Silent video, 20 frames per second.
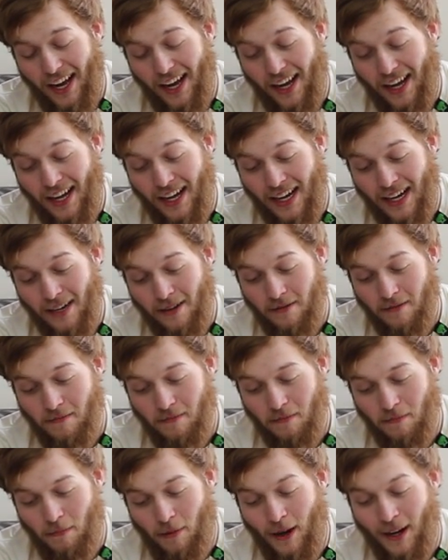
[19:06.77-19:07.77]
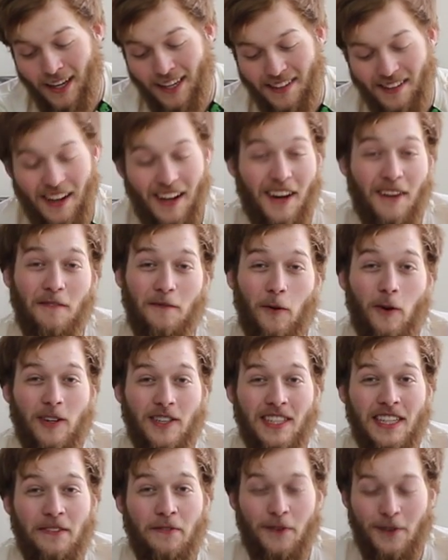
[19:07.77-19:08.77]
but
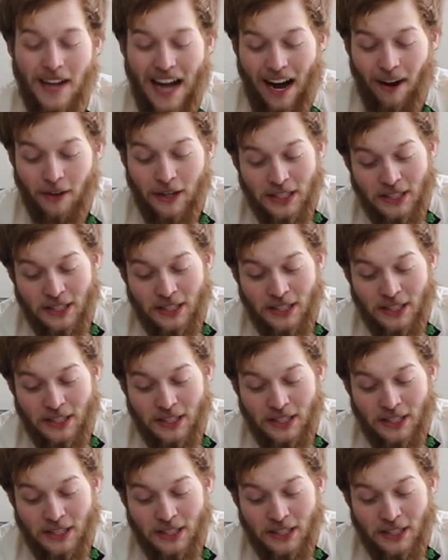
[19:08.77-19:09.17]
unfortunately for now,